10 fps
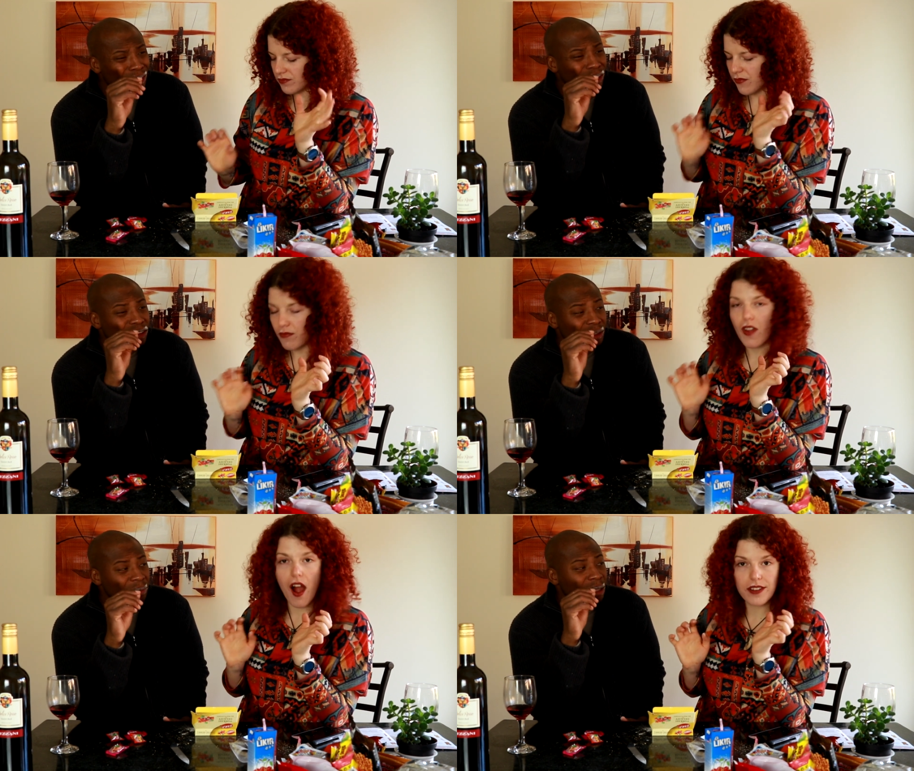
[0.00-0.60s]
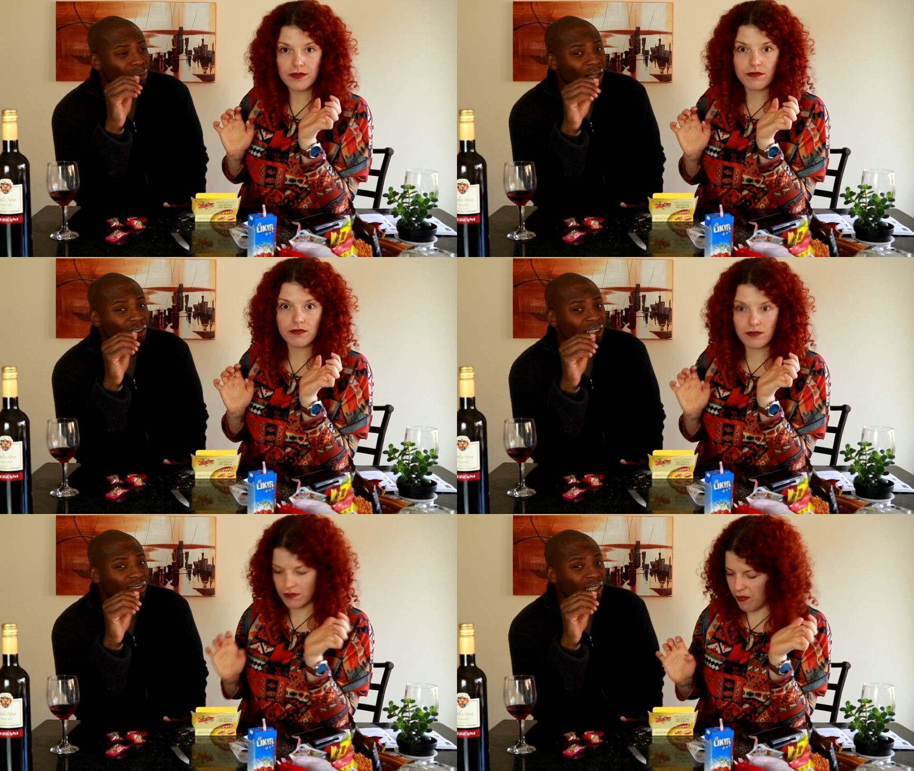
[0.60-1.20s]
Speaker 1: There's something about
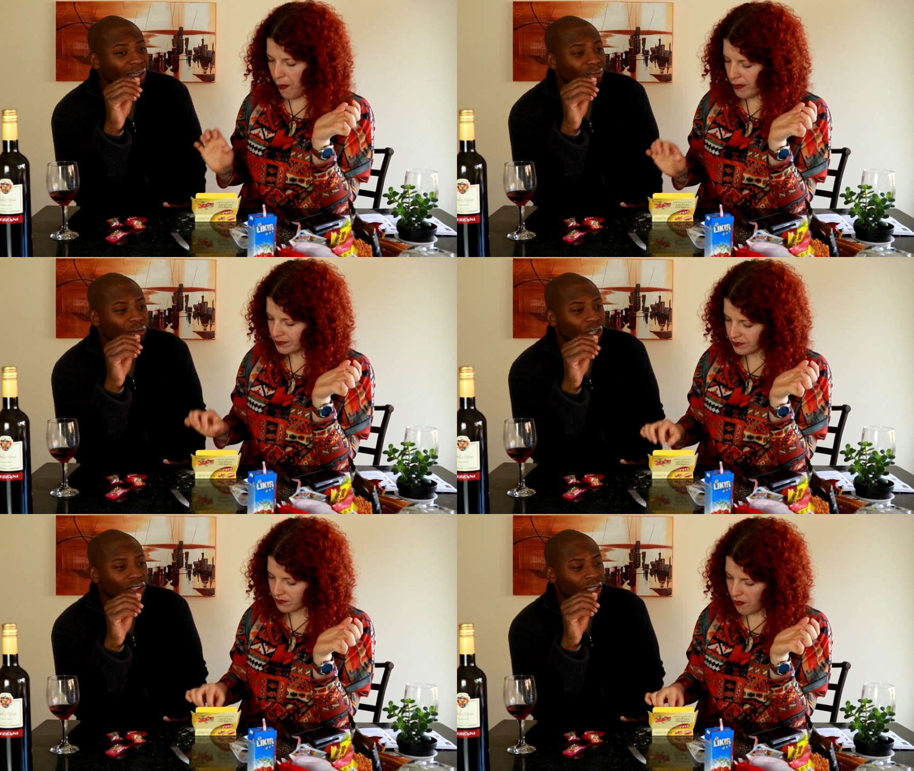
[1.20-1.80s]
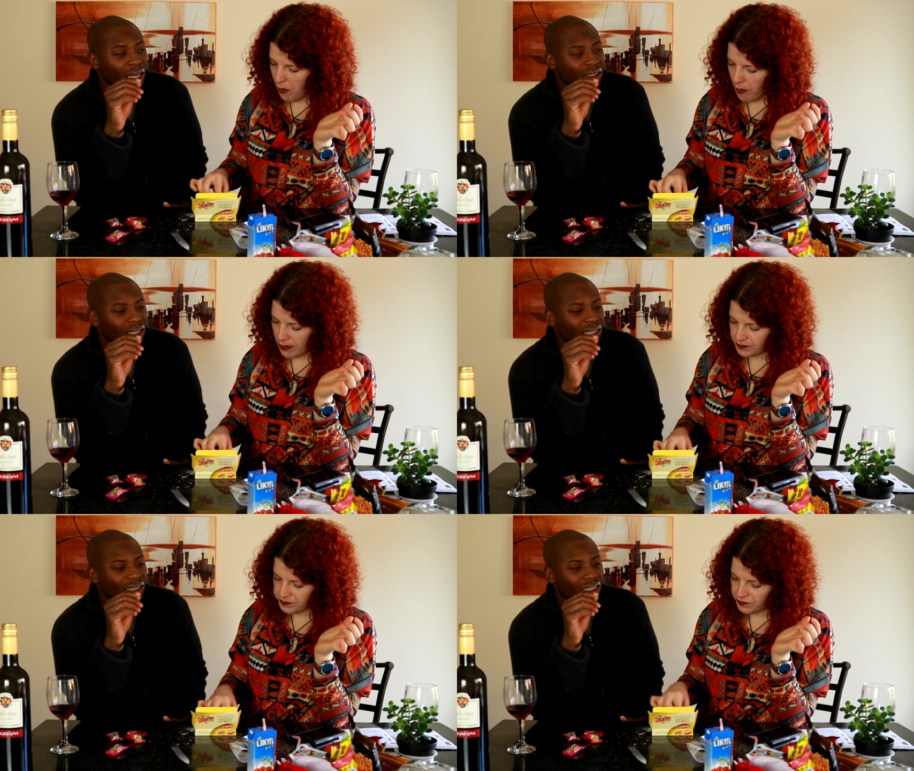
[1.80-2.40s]
this thing, Turkish Delights,
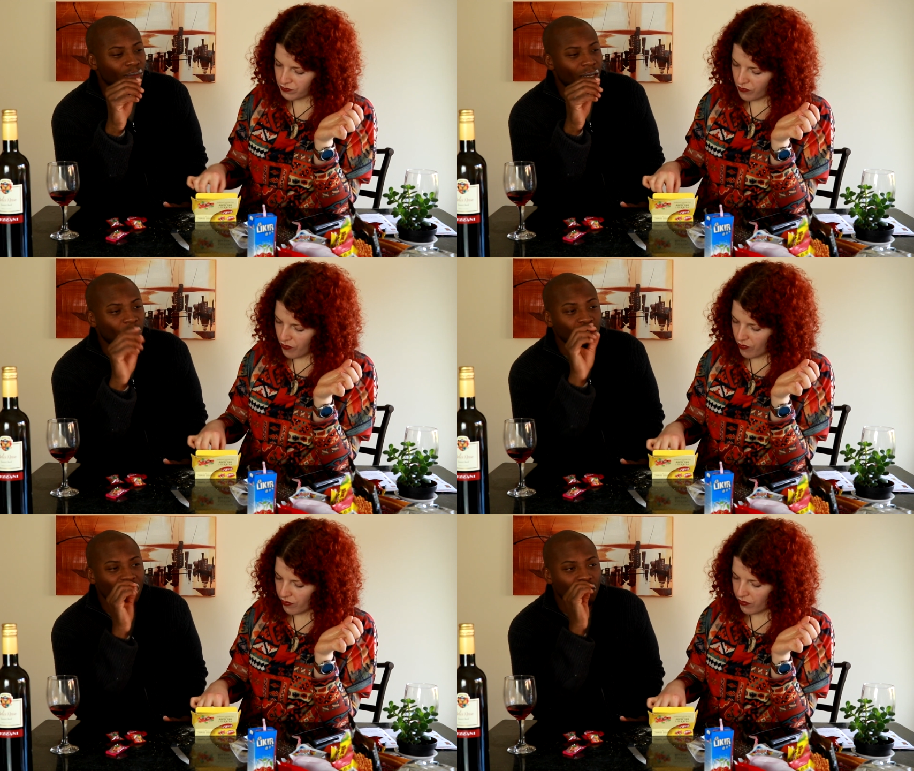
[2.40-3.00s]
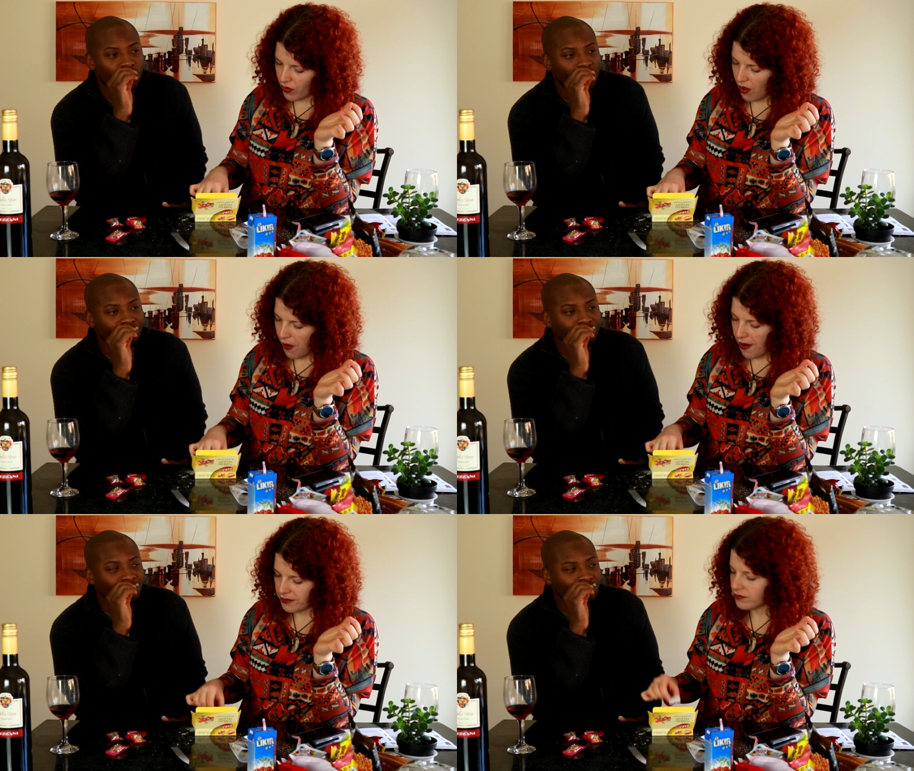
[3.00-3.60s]
is this, once you have
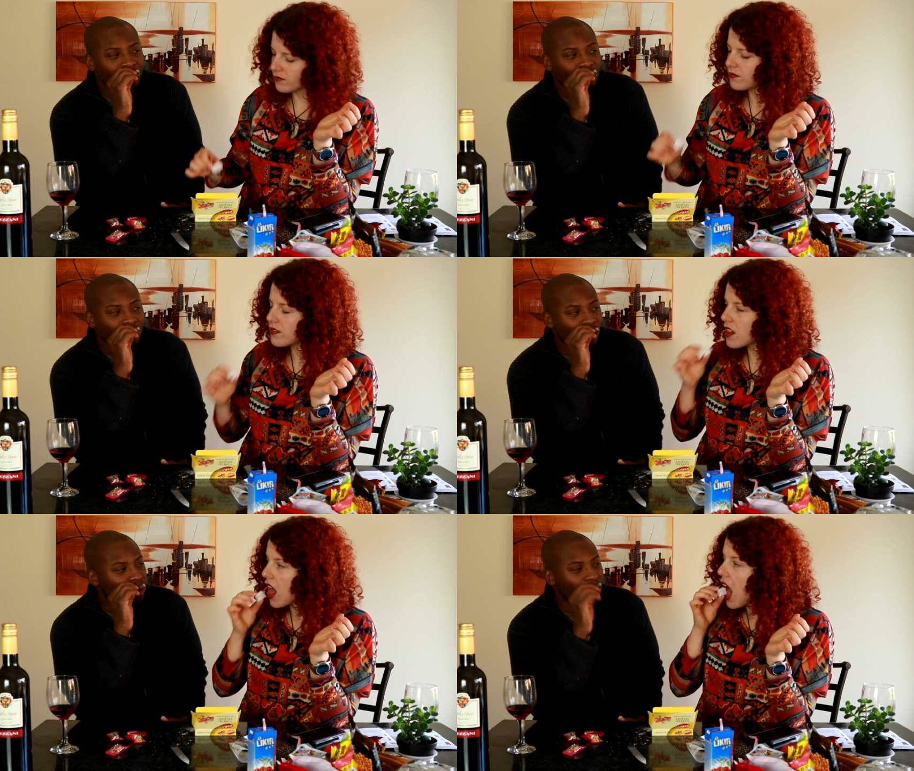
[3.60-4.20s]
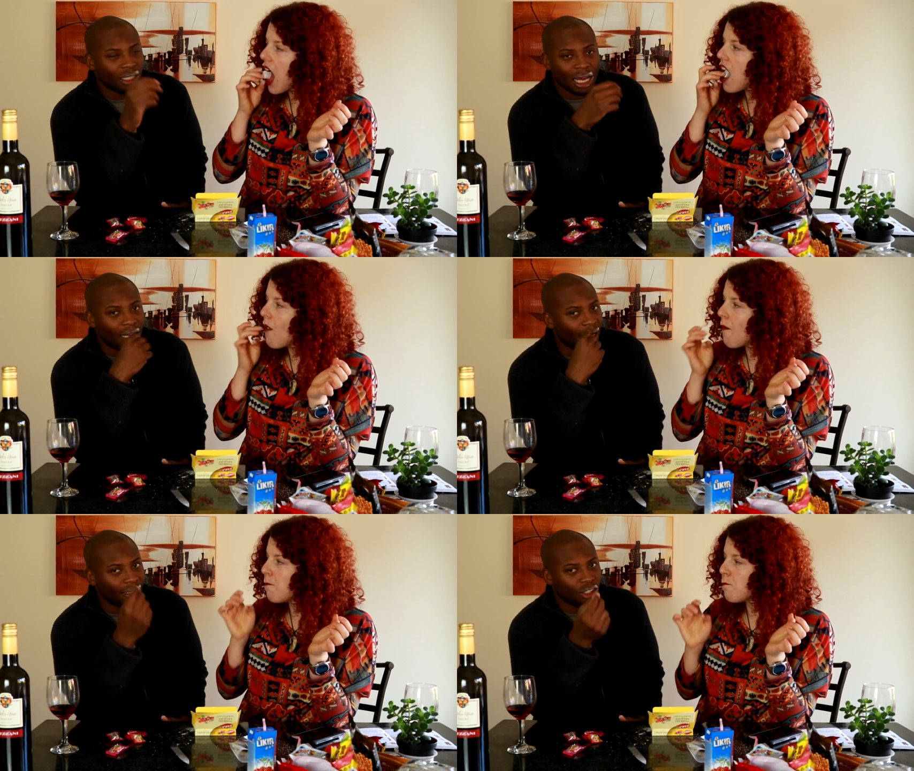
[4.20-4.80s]
one, you cannot,
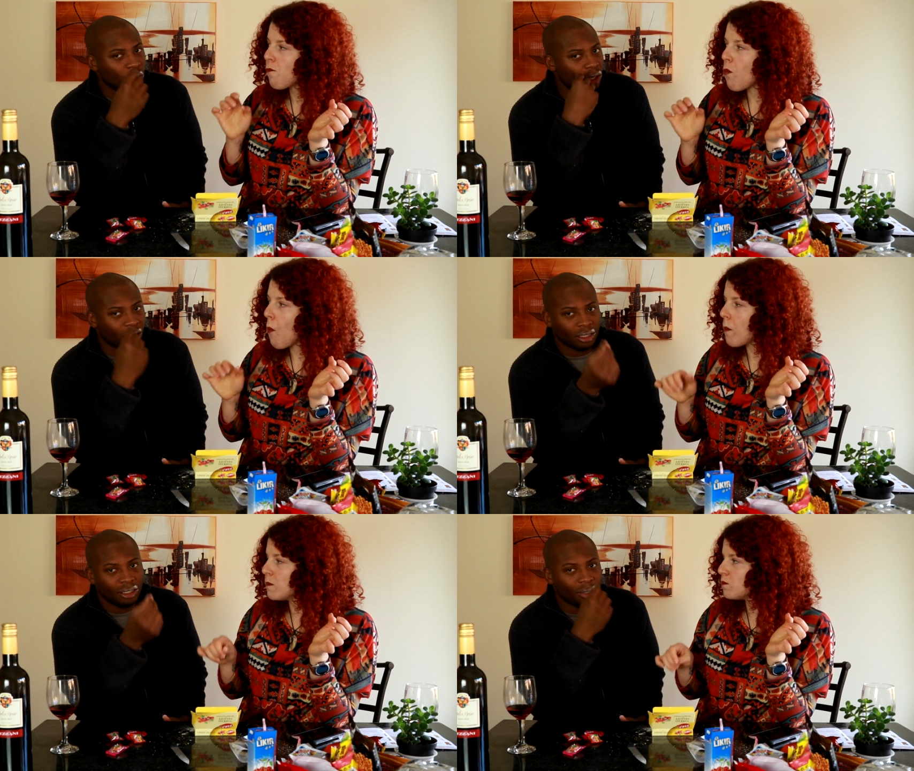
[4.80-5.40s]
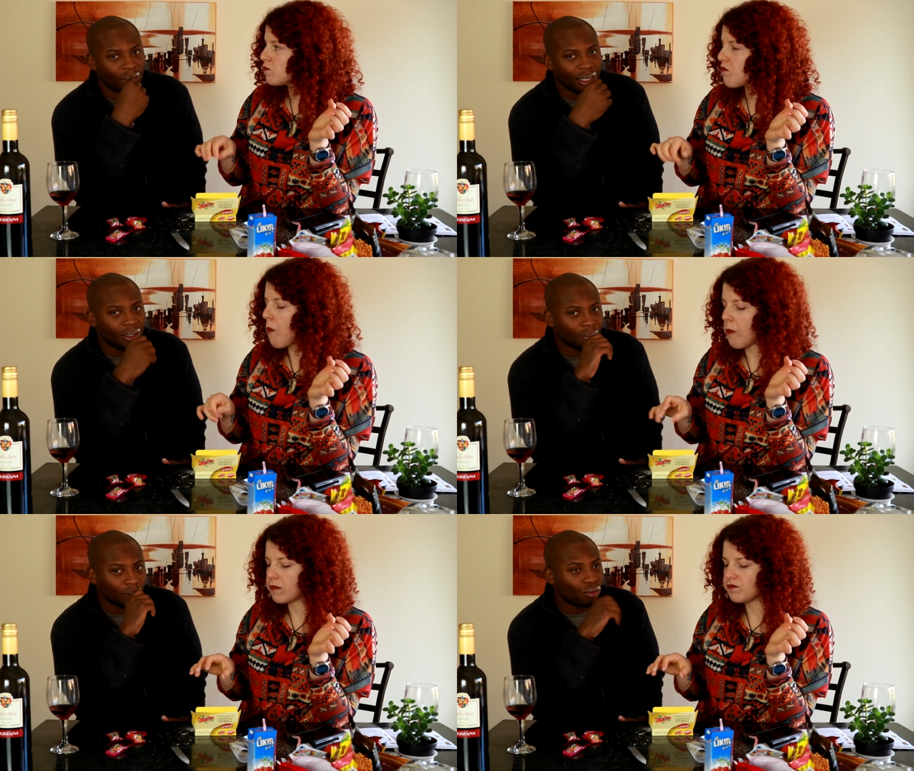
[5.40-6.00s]
like, you want to continue eating
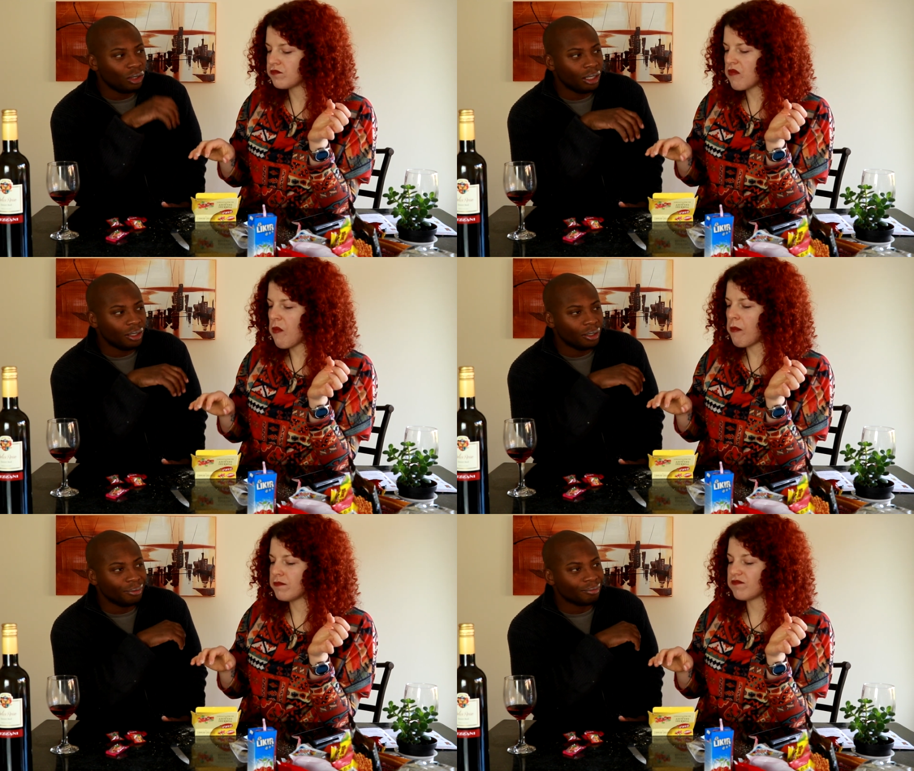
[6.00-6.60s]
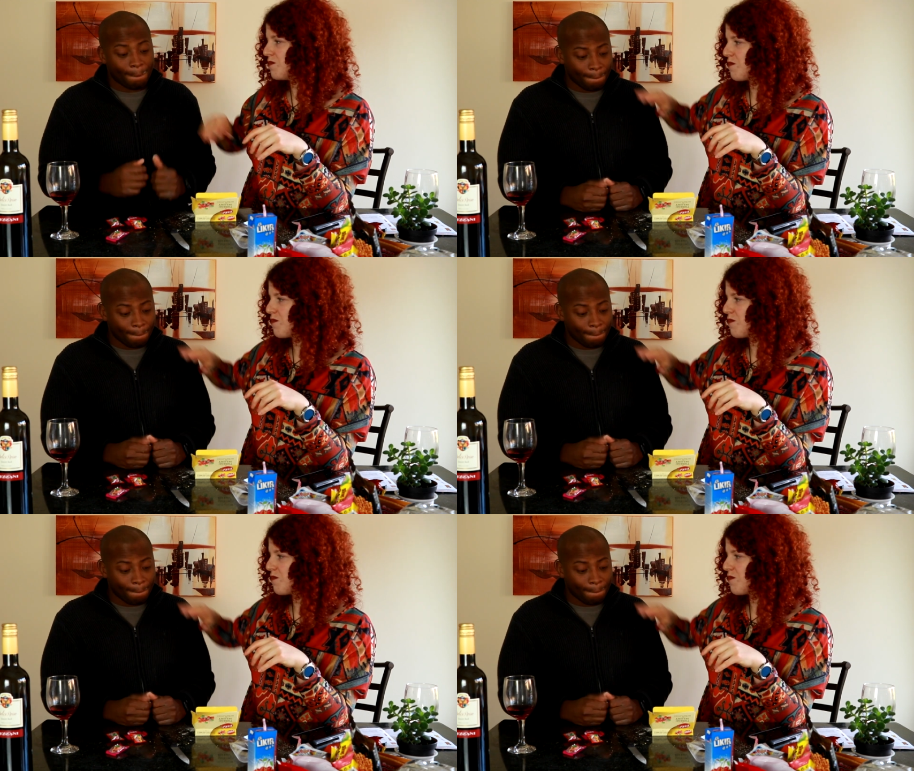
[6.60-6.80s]
them. They're really good.